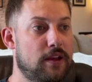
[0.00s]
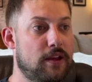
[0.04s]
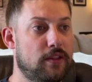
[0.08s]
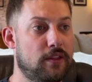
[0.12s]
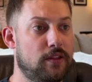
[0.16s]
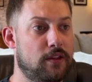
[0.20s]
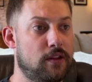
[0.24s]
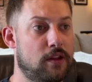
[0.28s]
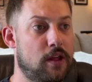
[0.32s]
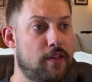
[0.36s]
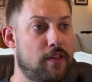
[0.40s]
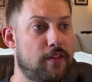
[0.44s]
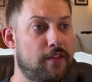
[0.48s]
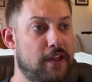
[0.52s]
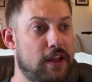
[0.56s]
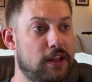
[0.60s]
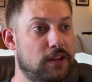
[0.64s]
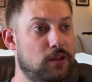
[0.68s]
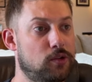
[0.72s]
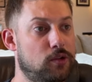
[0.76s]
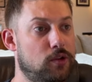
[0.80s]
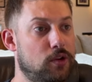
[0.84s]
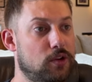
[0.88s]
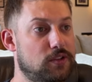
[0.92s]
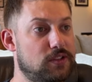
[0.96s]
Another thing
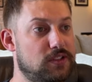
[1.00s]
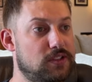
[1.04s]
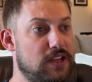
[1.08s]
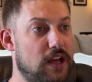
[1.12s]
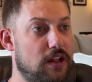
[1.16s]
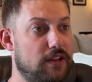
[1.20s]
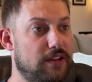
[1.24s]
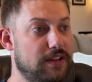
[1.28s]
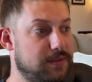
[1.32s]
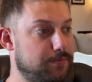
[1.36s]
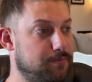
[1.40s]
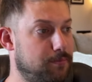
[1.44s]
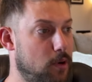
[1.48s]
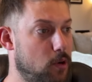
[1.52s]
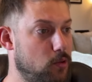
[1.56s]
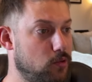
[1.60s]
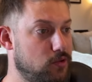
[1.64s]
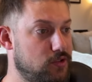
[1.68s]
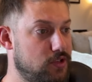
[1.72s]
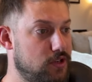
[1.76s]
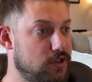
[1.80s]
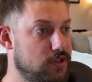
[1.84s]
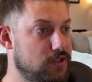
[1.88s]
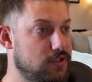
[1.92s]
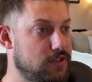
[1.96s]
you could sell is
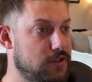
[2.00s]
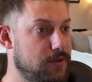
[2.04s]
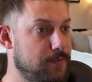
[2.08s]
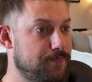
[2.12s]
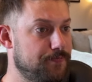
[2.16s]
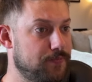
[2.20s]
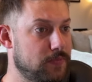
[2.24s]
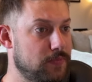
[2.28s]
posters.